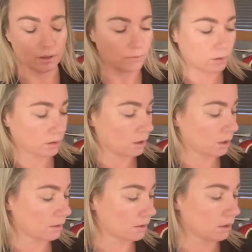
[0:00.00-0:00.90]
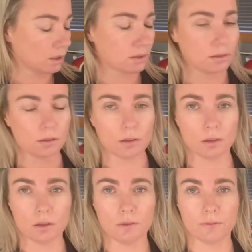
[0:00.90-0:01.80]
put a slice
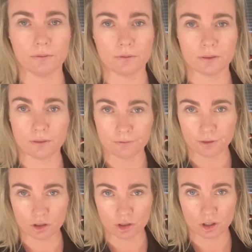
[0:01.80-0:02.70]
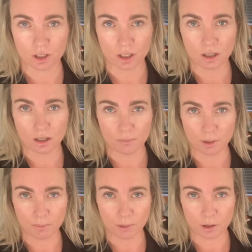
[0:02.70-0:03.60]
of the fish in the
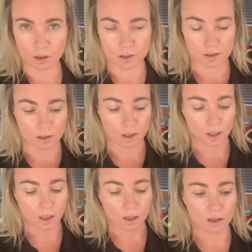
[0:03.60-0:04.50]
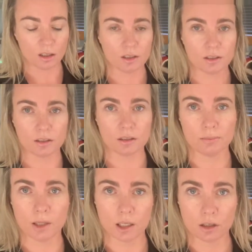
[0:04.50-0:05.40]
pita pockets, lettuce,
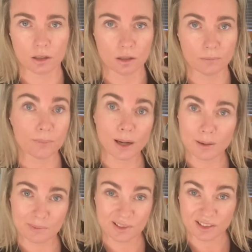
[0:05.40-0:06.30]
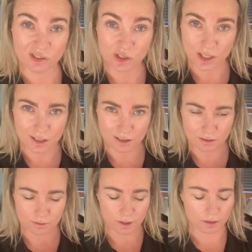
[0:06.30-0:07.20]
tomato, parmesan cheese is
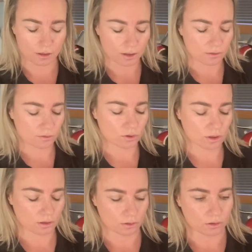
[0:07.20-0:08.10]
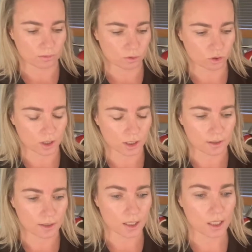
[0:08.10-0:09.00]
really nice, or just a normal
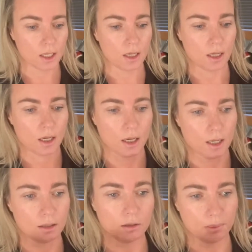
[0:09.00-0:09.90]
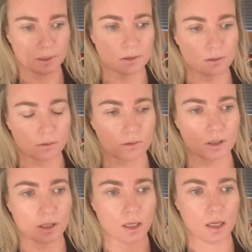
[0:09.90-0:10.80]
cheese, a little bit of salt
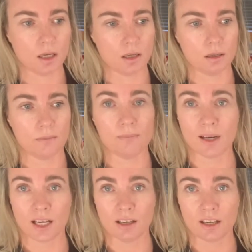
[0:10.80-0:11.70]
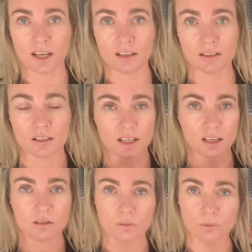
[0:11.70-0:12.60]
and mayonnaise, and that
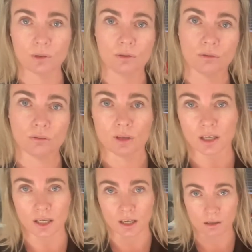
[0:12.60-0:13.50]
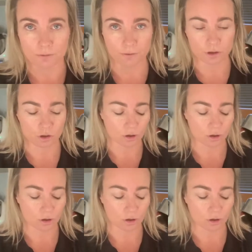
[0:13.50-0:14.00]
is what we call like a fish